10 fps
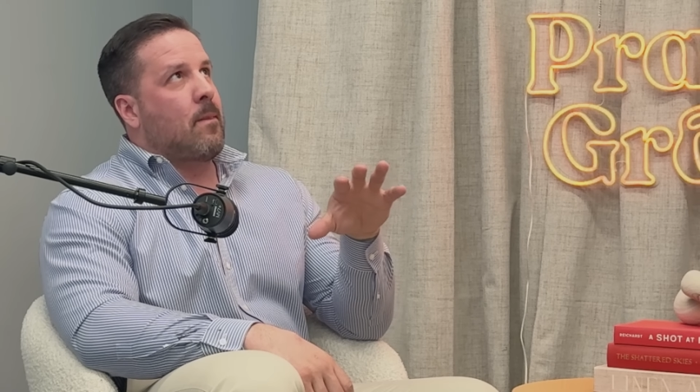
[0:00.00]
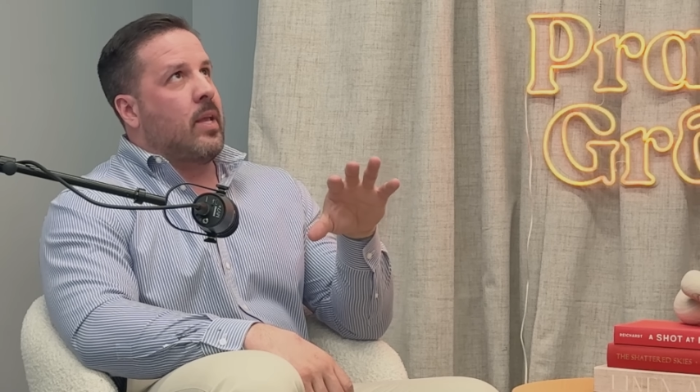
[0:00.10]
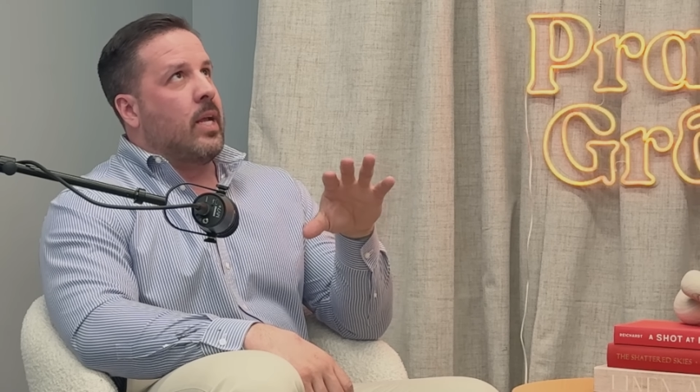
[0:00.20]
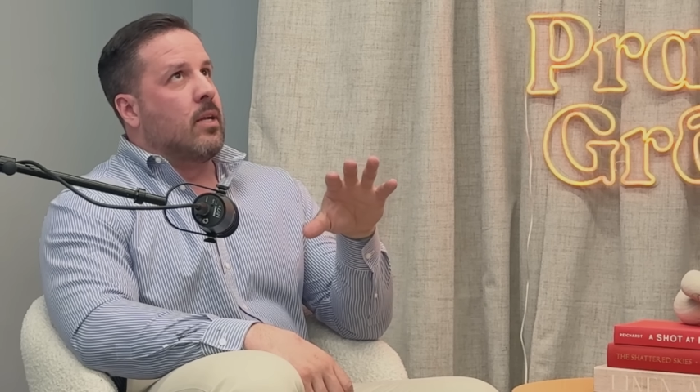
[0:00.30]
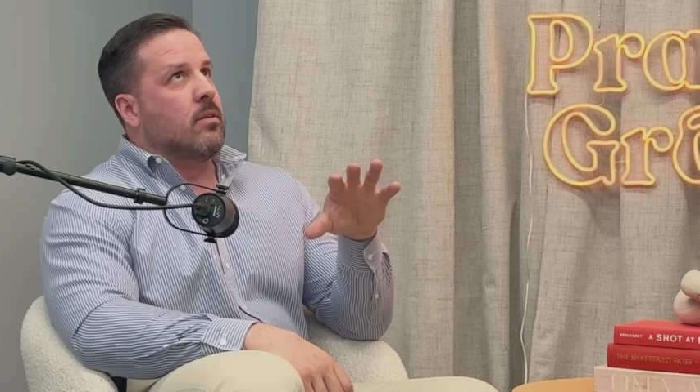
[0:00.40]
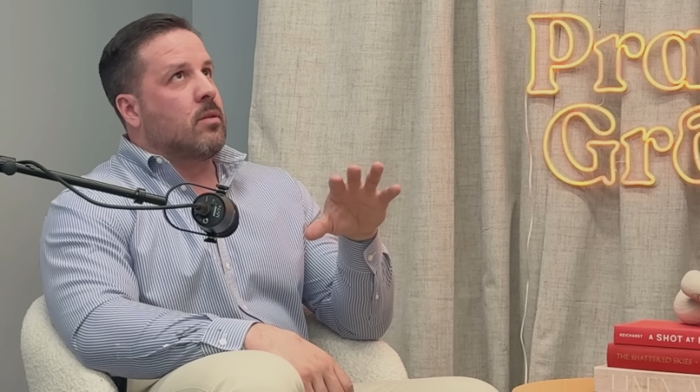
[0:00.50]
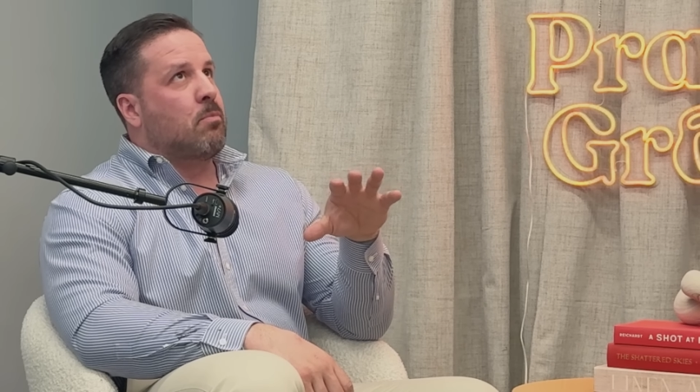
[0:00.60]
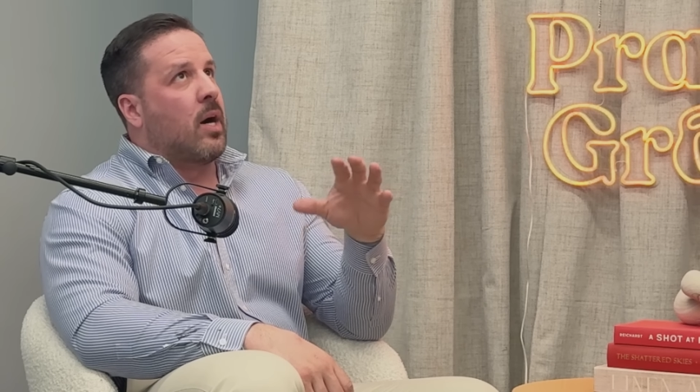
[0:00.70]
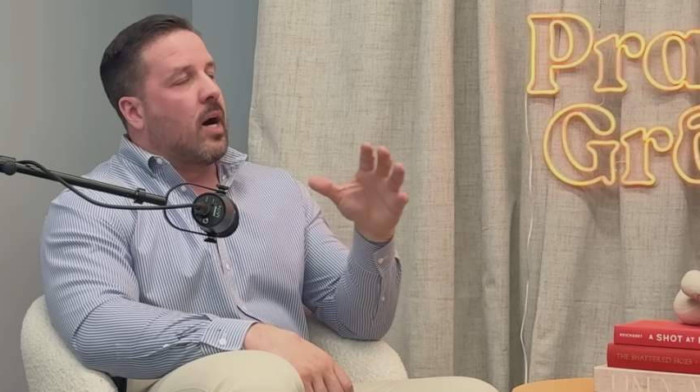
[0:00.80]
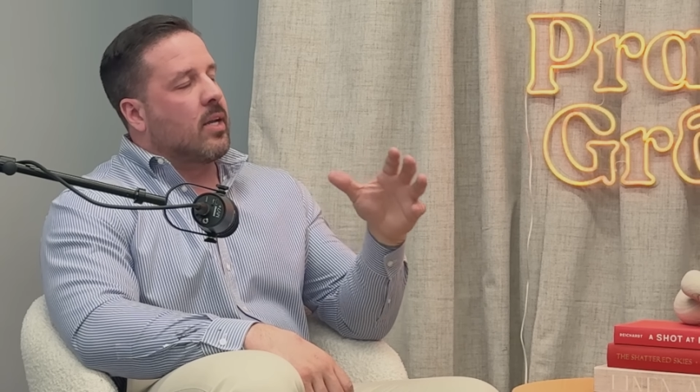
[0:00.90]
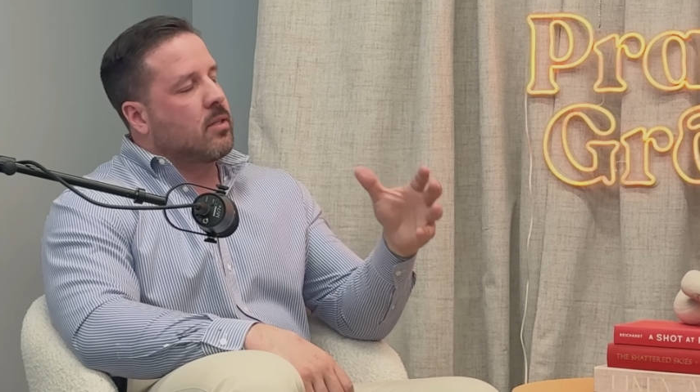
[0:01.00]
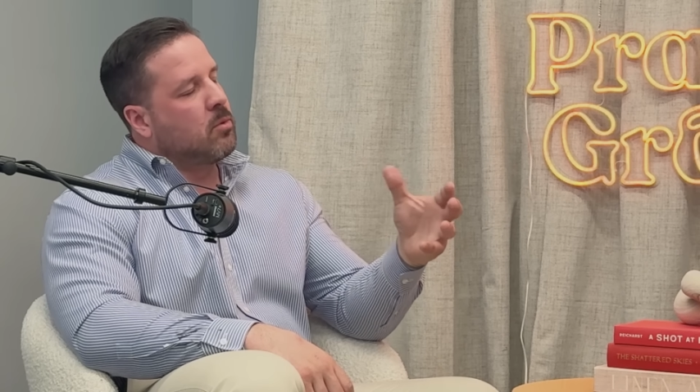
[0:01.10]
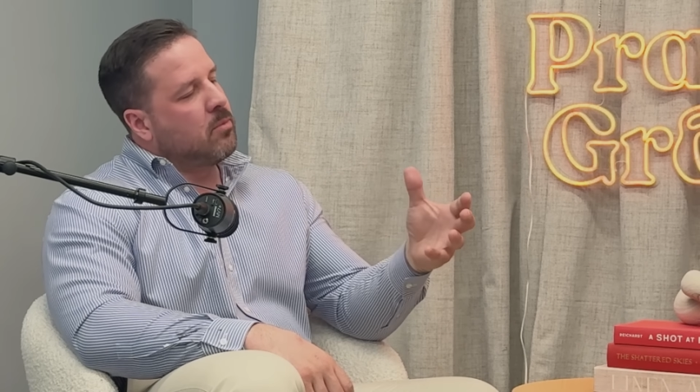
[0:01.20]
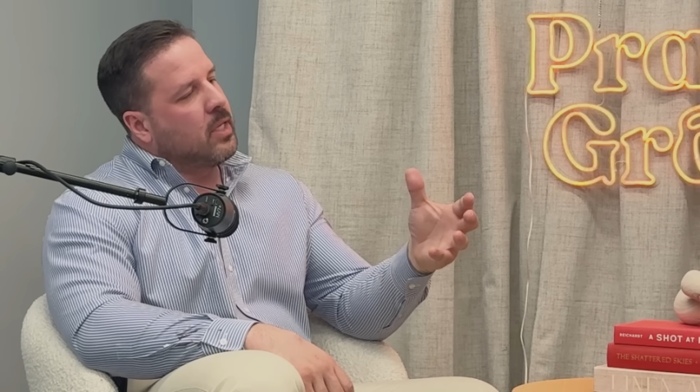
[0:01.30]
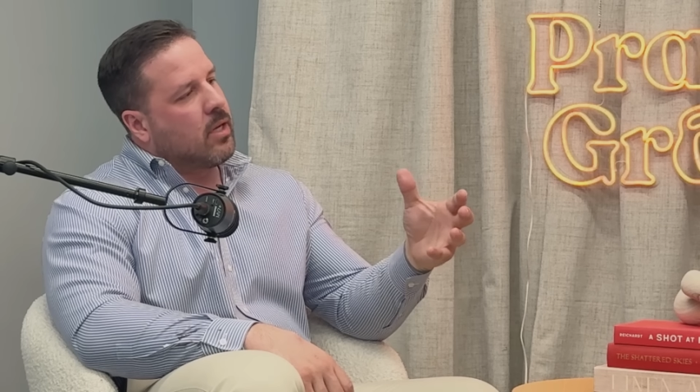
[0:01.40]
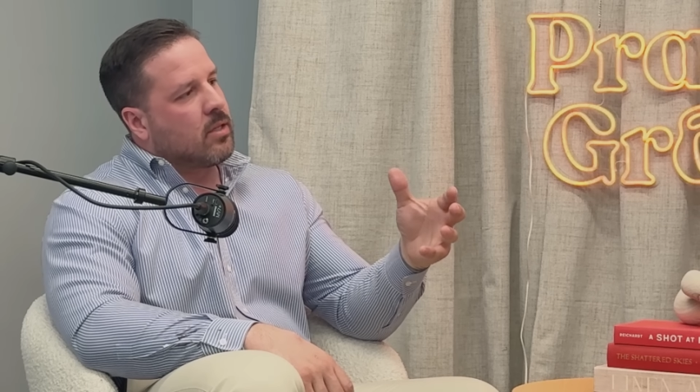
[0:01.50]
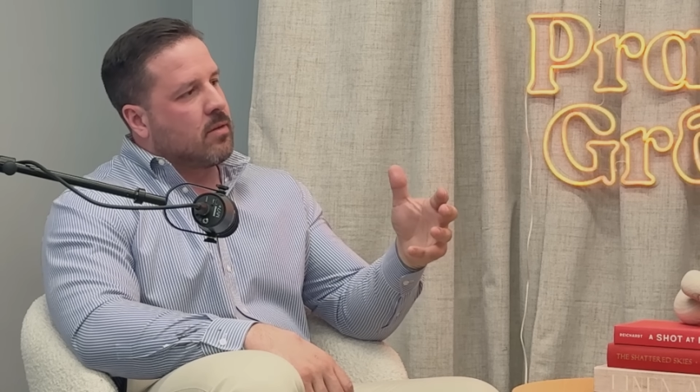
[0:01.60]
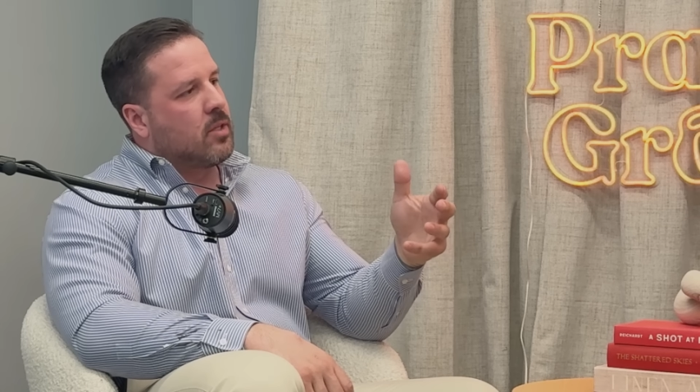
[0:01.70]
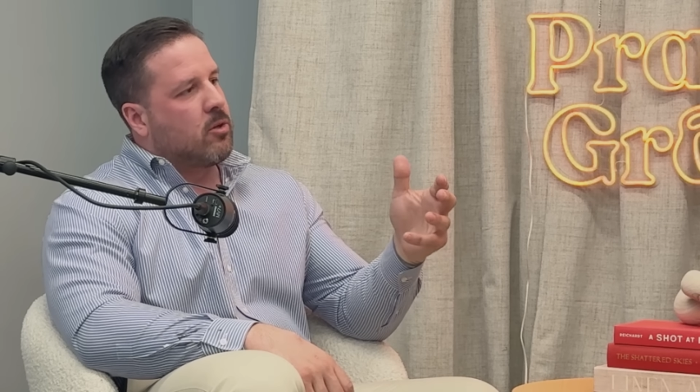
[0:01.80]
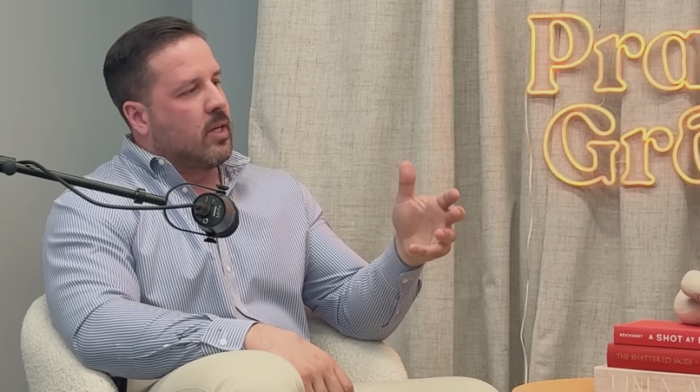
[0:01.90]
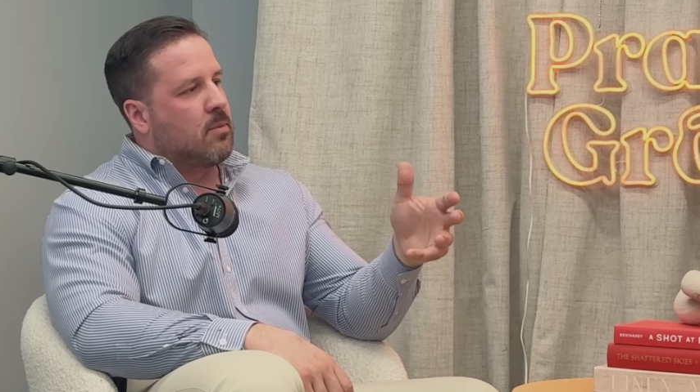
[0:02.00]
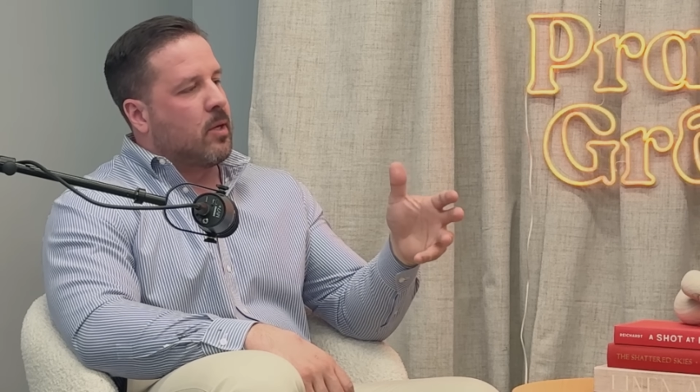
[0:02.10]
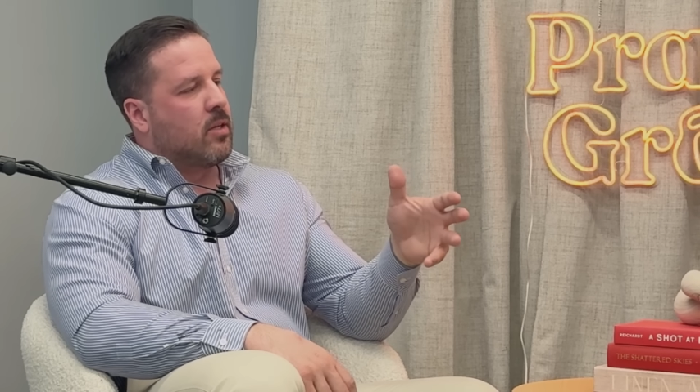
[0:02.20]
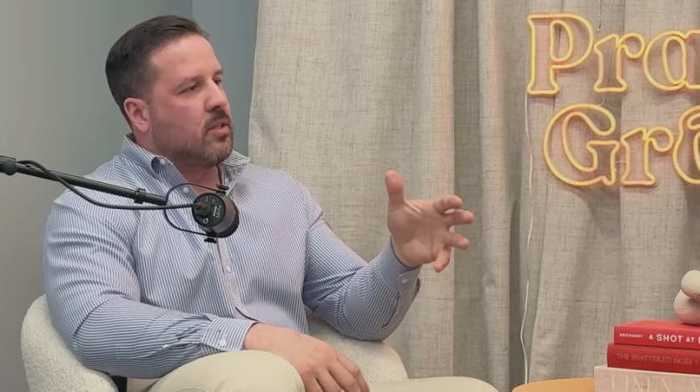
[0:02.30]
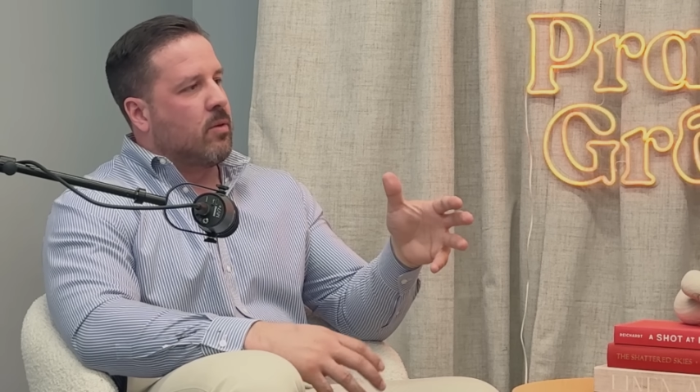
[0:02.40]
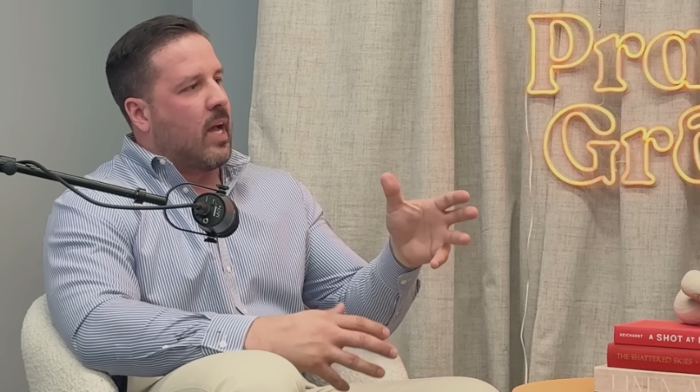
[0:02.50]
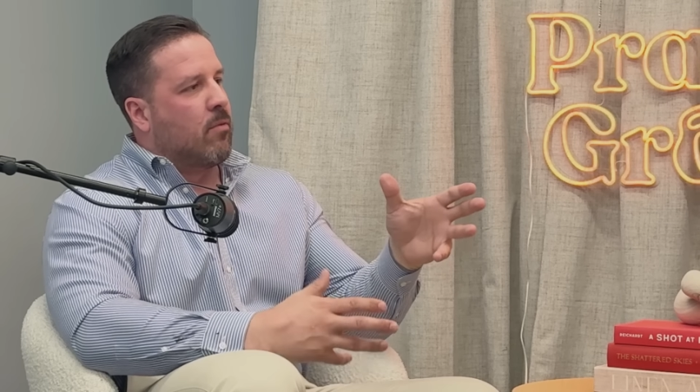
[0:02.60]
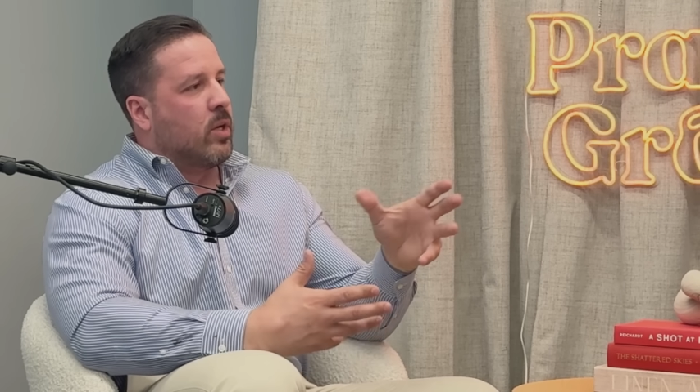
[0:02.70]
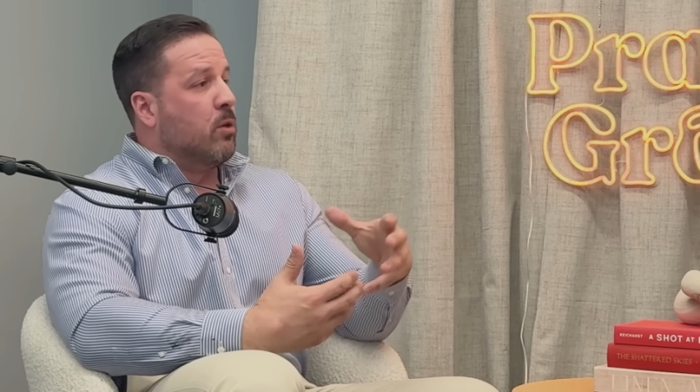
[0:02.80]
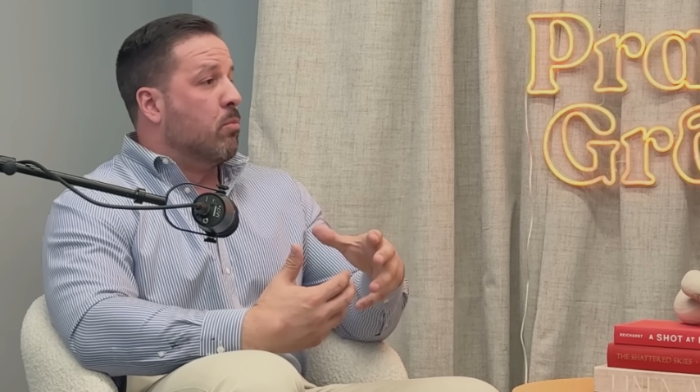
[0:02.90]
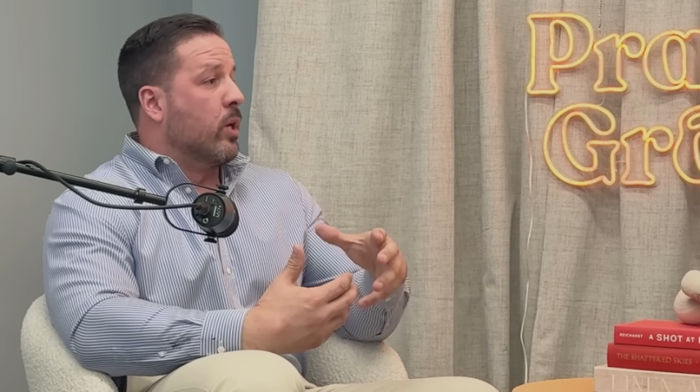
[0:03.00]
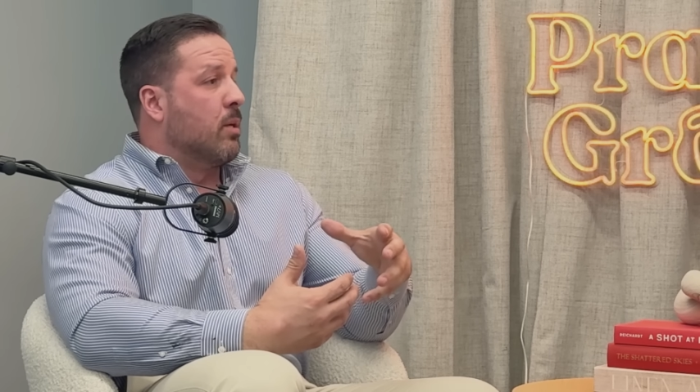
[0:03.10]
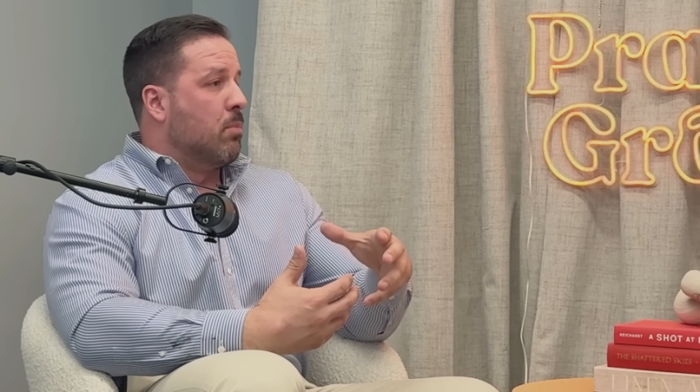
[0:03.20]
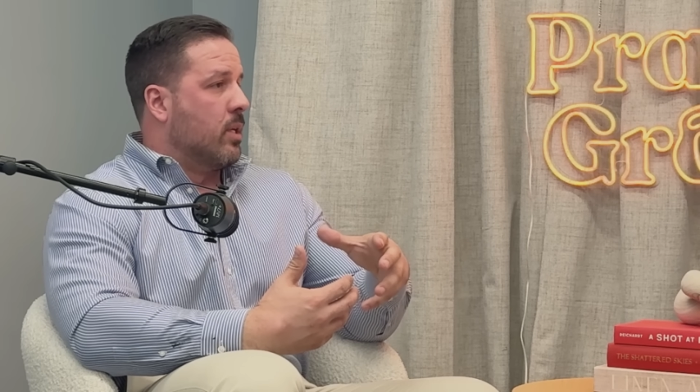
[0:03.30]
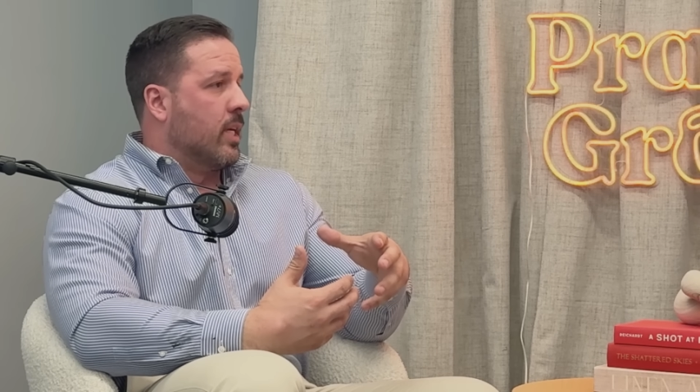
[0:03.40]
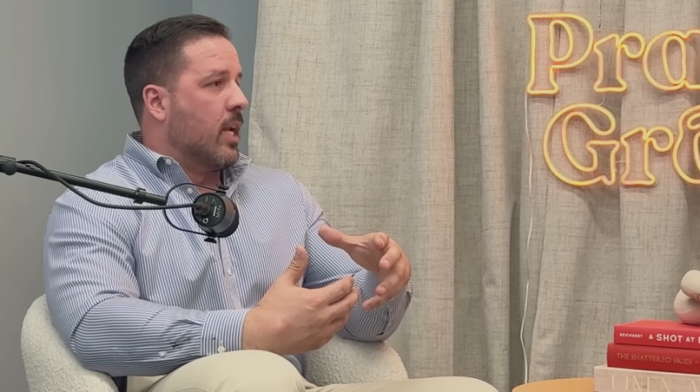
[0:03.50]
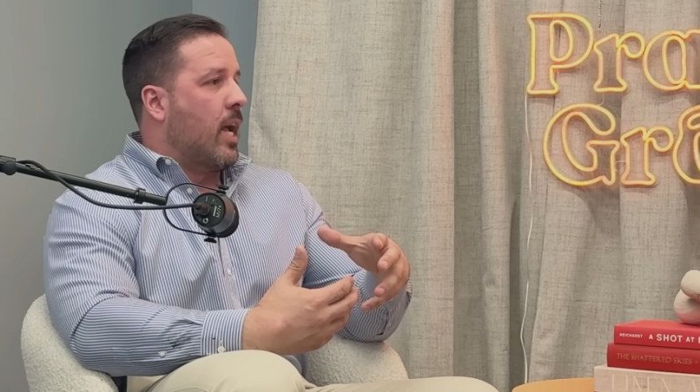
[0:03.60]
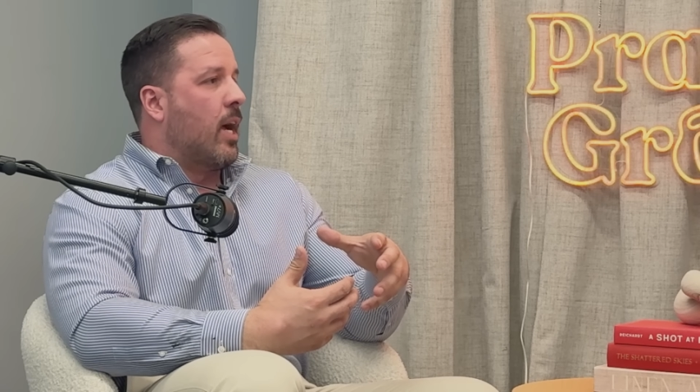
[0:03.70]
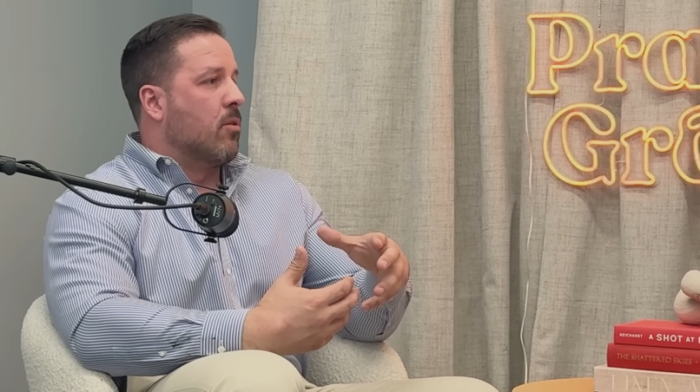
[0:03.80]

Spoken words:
is possible because of the transparency you have when you bring billing in.